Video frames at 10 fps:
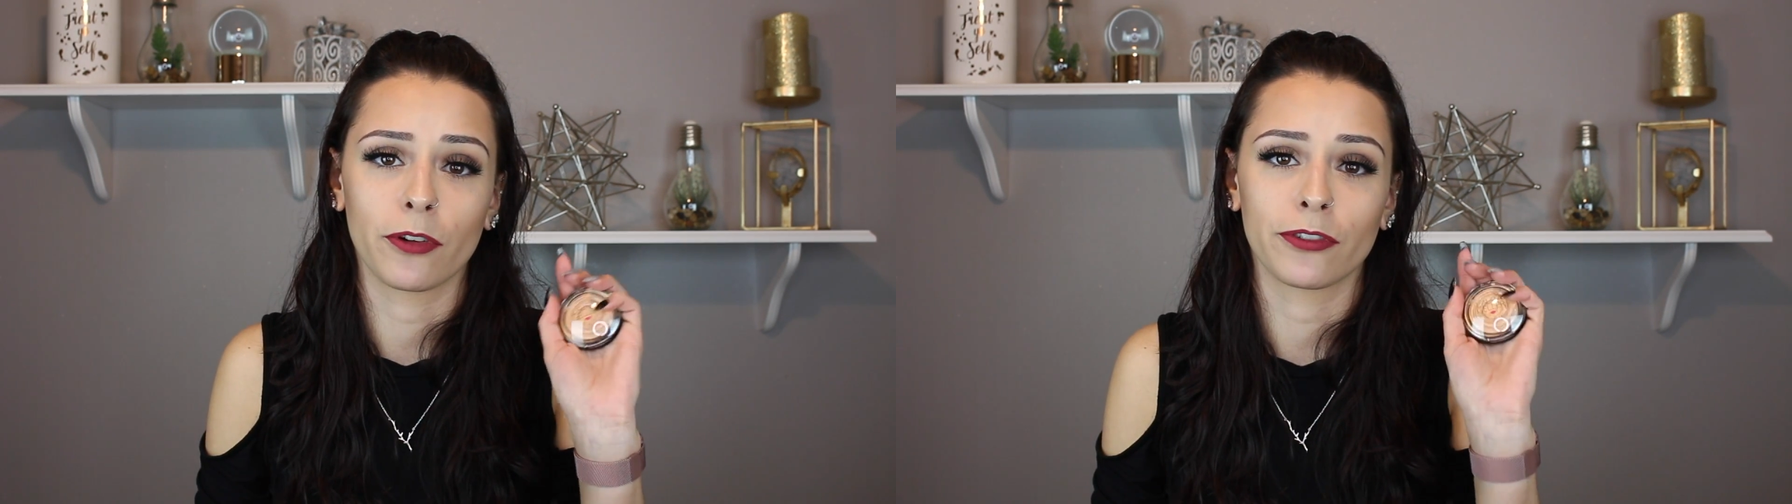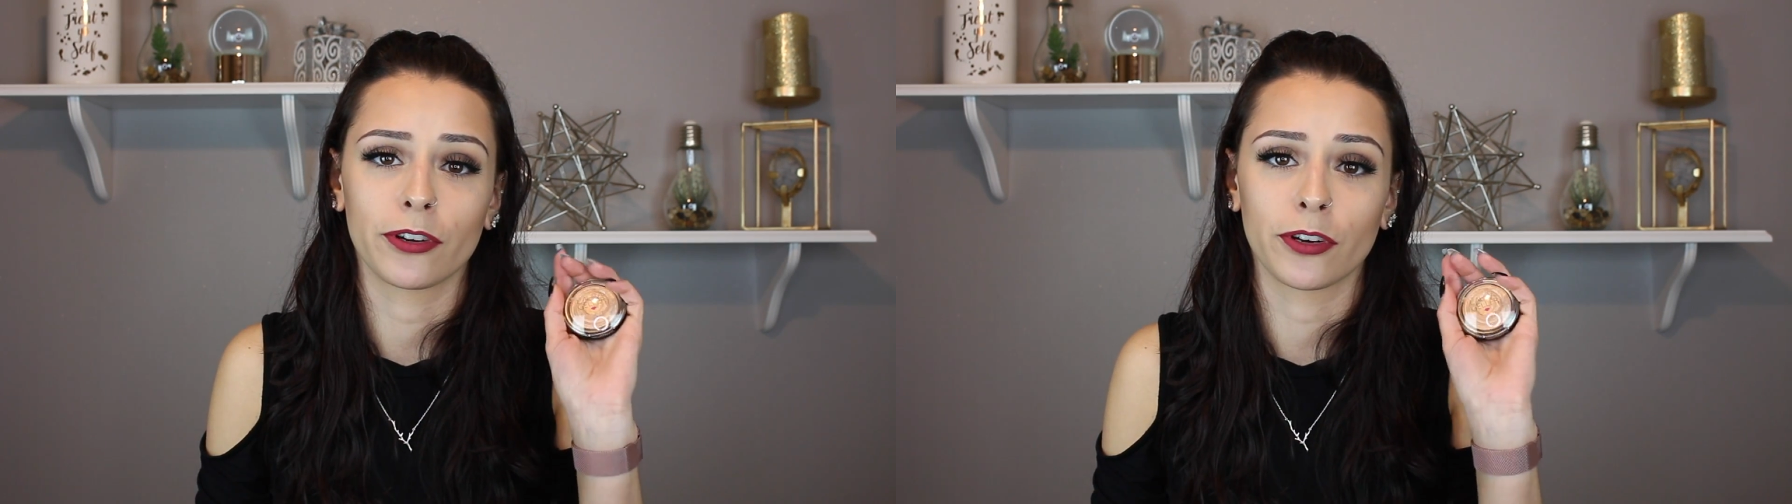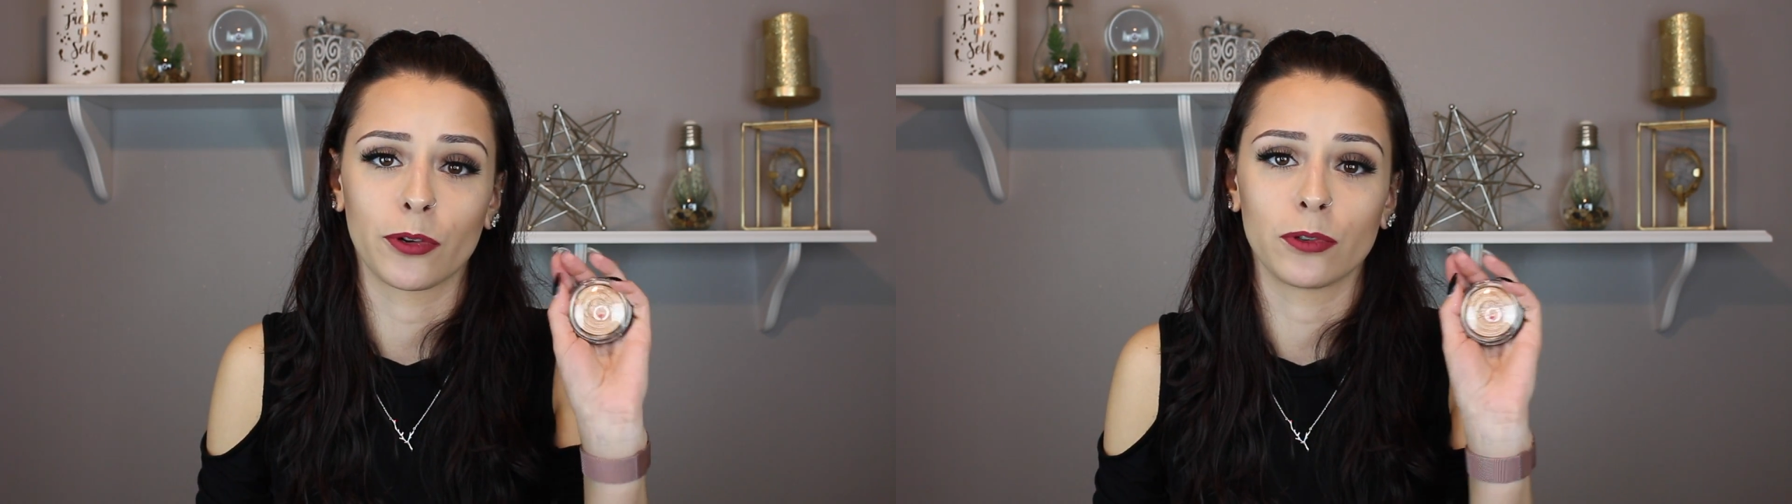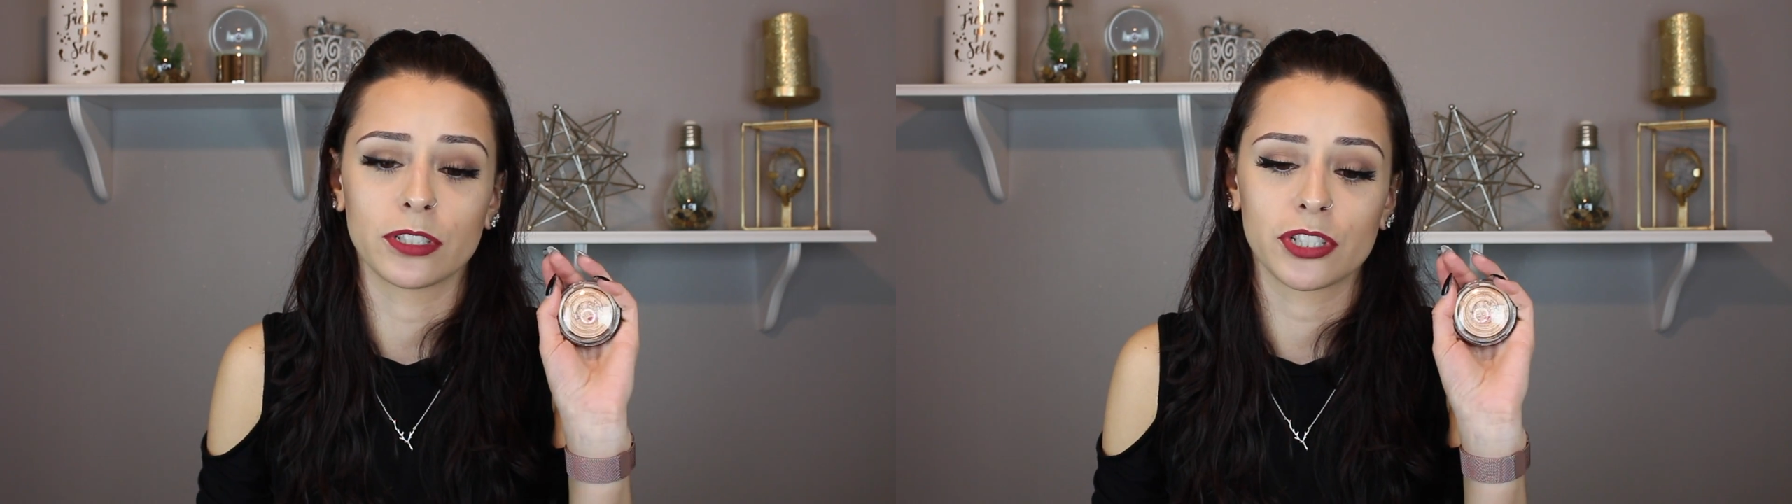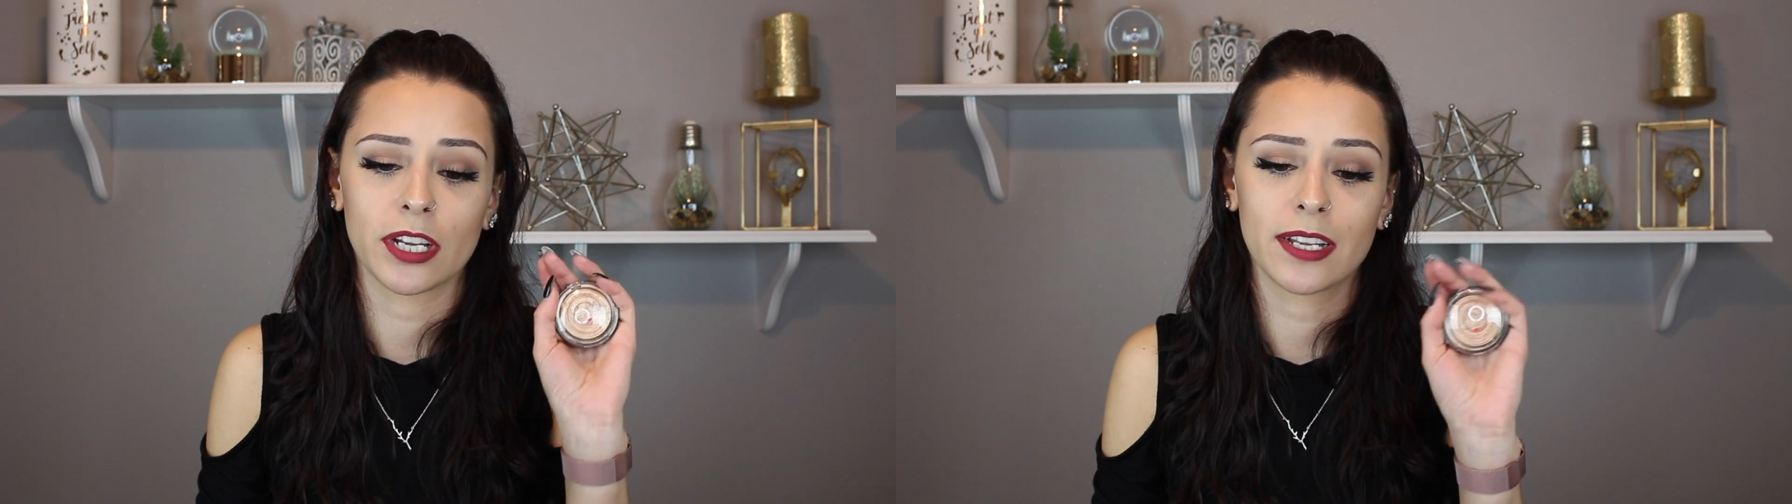for
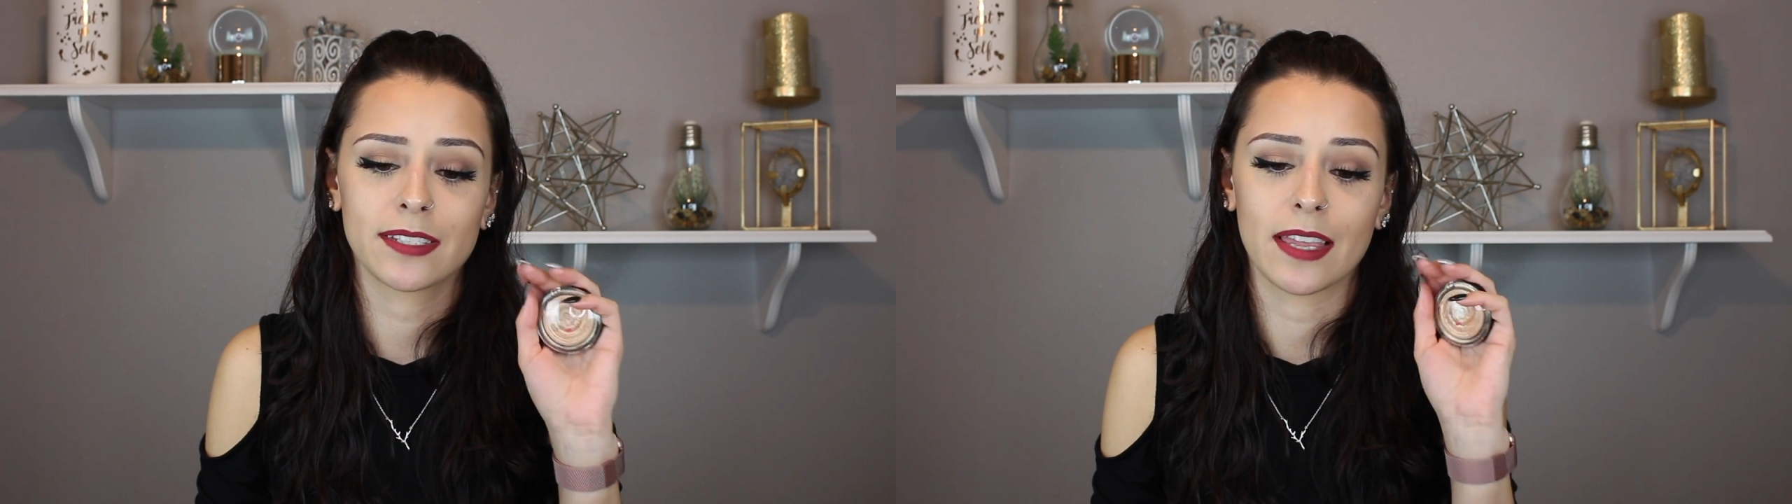golden shades,